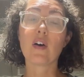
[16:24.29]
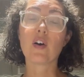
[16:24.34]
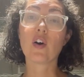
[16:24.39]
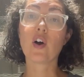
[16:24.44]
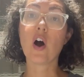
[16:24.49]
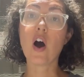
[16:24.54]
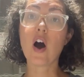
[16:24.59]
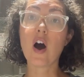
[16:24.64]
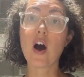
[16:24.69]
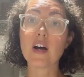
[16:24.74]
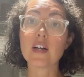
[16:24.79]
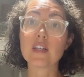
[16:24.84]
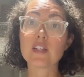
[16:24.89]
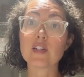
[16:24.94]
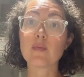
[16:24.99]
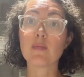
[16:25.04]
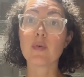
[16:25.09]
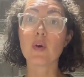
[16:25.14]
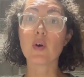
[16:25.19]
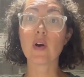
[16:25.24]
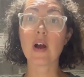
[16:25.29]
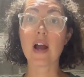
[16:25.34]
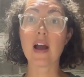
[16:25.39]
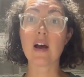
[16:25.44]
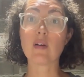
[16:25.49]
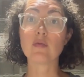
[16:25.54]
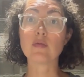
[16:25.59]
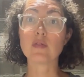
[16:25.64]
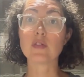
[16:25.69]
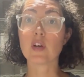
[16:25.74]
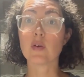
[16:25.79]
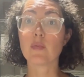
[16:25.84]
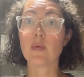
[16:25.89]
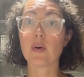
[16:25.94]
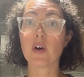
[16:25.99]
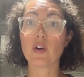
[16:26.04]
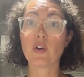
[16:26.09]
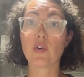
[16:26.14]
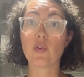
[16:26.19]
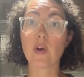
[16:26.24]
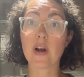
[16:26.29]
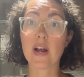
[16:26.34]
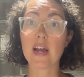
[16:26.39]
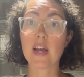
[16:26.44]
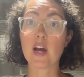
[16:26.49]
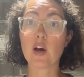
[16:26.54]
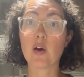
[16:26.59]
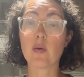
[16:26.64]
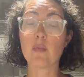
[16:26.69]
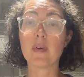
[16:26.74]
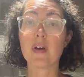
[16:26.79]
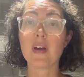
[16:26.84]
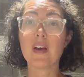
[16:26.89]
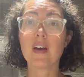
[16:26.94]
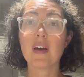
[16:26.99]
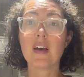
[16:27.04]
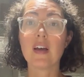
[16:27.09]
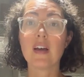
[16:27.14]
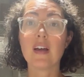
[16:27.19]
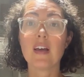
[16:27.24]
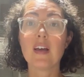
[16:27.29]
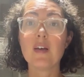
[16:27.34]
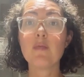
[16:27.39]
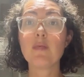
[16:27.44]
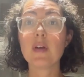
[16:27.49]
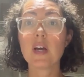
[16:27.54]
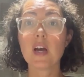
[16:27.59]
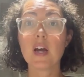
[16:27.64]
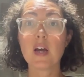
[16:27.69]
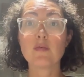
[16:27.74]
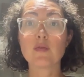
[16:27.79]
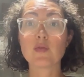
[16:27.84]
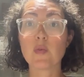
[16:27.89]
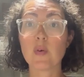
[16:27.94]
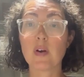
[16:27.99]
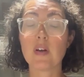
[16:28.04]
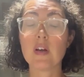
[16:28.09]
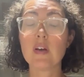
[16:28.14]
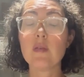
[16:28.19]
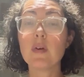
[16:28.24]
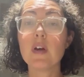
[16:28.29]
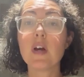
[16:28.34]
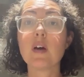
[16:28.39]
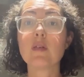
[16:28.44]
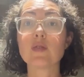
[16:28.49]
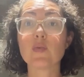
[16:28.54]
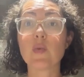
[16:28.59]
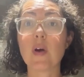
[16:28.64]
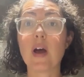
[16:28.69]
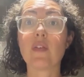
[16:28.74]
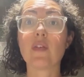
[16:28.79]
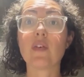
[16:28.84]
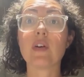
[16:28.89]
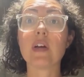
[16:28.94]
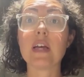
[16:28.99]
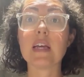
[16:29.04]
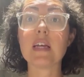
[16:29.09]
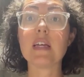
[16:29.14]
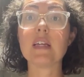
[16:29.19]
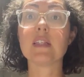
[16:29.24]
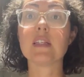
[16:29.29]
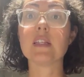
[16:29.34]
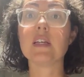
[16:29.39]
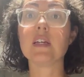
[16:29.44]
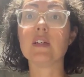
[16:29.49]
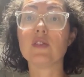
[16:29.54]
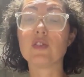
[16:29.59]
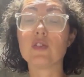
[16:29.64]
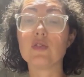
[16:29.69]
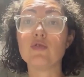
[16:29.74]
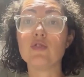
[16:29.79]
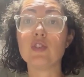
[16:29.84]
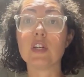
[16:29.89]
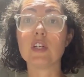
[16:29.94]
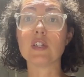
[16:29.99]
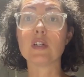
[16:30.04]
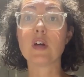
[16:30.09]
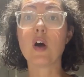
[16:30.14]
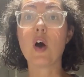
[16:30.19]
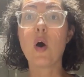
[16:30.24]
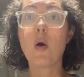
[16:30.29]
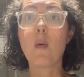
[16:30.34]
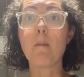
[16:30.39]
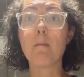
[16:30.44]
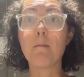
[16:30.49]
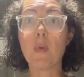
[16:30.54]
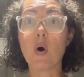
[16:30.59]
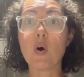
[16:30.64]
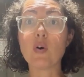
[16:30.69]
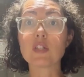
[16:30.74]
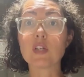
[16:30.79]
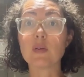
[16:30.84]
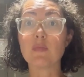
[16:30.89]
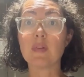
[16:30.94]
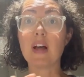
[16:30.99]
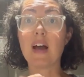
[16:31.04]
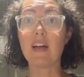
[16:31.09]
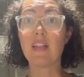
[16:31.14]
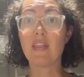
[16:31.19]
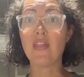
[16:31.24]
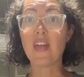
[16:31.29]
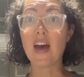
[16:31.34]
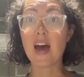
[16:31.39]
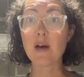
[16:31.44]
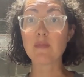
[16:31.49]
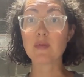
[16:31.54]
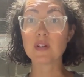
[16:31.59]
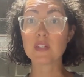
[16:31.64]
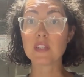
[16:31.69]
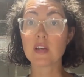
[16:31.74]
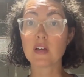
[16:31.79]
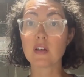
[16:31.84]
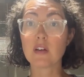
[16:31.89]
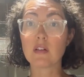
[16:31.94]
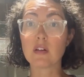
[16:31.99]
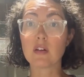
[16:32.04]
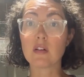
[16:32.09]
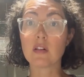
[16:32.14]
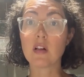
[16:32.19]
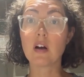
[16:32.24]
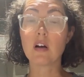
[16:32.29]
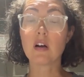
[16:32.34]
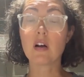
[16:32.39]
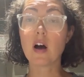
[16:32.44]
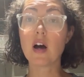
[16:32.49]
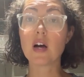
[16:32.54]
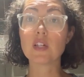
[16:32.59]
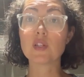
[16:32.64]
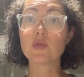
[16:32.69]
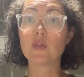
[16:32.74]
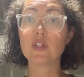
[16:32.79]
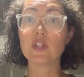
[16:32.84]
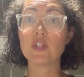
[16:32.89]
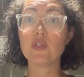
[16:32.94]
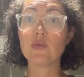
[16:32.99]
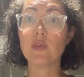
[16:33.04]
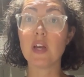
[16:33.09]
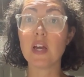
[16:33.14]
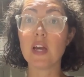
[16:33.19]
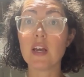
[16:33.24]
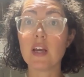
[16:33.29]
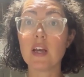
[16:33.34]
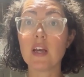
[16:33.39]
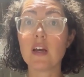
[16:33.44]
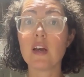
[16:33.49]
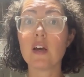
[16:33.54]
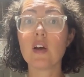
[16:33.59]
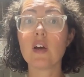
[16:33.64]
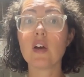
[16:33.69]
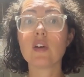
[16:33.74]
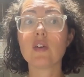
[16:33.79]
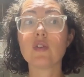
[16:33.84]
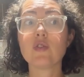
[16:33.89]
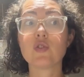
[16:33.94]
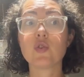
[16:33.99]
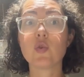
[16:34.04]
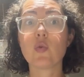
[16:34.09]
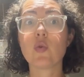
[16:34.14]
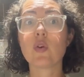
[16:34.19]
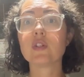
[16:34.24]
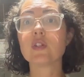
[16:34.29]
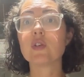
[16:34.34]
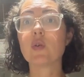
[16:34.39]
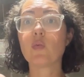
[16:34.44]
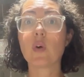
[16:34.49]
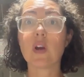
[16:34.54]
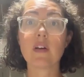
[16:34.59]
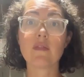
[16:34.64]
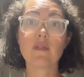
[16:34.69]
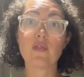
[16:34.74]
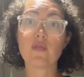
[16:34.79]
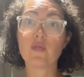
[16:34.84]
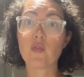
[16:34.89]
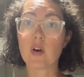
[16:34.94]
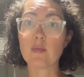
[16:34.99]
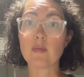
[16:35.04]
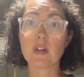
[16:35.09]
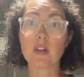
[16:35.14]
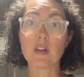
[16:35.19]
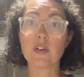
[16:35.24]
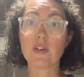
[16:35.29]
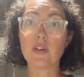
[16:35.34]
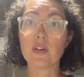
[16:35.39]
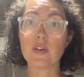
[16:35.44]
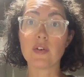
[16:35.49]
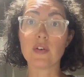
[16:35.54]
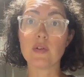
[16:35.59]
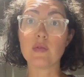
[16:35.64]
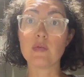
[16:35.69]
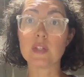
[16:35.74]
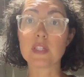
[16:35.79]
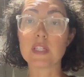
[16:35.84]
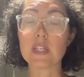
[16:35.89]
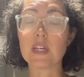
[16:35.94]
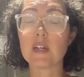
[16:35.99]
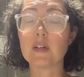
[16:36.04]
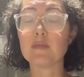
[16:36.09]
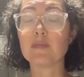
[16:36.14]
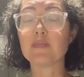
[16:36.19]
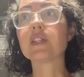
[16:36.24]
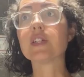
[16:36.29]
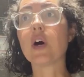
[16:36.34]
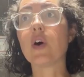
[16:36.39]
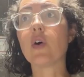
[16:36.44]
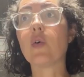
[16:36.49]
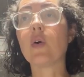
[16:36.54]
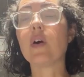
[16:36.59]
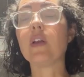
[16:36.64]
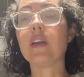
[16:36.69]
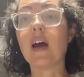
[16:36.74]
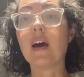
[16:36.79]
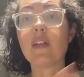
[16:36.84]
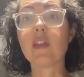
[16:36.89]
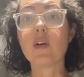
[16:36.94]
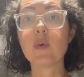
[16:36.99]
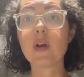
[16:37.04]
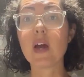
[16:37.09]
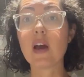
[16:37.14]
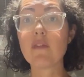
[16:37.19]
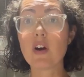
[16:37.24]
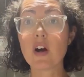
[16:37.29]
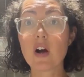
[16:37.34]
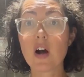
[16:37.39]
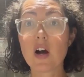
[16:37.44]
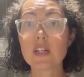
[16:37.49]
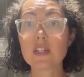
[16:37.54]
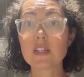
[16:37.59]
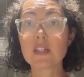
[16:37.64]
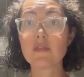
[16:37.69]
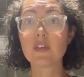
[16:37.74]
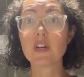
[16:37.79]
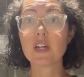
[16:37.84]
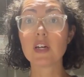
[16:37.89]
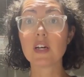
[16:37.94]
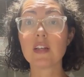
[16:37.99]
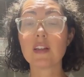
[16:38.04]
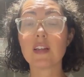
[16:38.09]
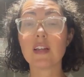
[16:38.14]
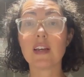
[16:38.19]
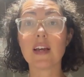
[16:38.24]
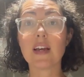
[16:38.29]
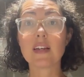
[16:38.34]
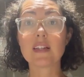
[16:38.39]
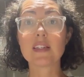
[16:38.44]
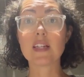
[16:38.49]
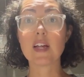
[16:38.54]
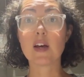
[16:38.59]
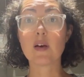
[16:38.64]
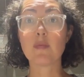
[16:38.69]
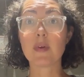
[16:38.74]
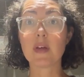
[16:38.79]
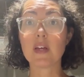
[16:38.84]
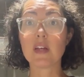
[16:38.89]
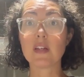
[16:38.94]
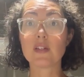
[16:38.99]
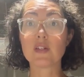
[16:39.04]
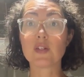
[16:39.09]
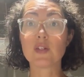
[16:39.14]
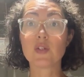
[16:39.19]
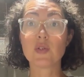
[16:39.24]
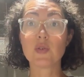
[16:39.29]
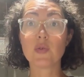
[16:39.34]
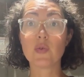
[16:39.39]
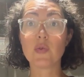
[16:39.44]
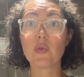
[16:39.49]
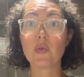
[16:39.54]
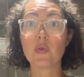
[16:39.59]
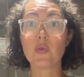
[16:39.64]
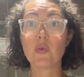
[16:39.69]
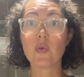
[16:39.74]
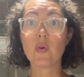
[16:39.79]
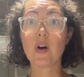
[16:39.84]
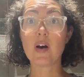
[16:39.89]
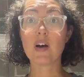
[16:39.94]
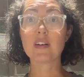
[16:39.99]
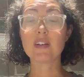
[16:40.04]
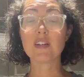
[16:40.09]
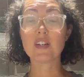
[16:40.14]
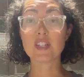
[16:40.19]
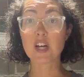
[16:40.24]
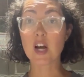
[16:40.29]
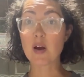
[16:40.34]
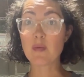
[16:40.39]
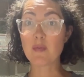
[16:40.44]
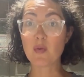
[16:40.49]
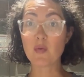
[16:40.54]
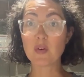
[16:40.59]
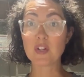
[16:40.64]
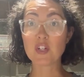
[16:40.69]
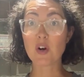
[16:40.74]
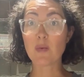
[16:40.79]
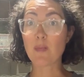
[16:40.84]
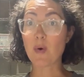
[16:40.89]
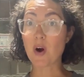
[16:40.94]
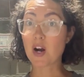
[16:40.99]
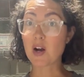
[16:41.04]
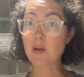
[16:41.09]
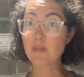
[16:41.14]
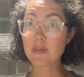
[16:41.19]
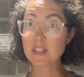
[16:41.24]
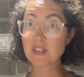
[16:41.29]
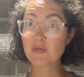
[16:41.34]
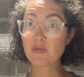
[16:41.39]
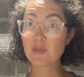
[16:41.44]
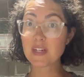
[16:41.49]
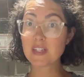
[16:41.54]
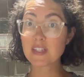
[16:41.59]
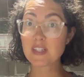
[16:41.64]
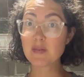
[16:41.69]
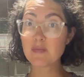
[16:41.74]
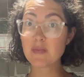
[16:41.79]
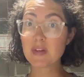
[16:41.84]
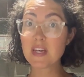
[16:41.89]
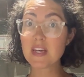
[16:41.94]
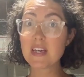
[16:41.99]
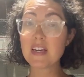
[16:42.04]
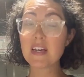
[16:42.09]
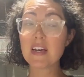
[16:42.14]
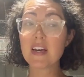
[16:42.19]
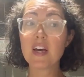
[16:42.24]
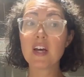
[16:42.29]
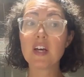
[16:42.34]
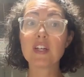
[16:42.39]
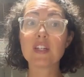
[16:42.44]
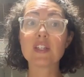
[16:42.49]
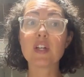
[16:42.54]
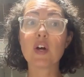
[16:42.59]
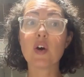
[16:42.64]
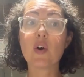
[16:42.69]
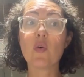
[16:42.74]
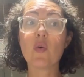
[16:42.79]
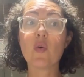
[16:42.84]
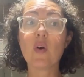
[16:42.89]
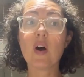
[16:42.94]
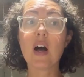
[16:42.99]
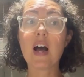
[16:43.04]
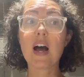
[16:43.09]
cost per ounce or per gram, it becomes rather easy to just multiply that particular cost once you get it towards whatever formula you're using. So now that we have our cost of good, the next step is to determine what your markup is going to be. So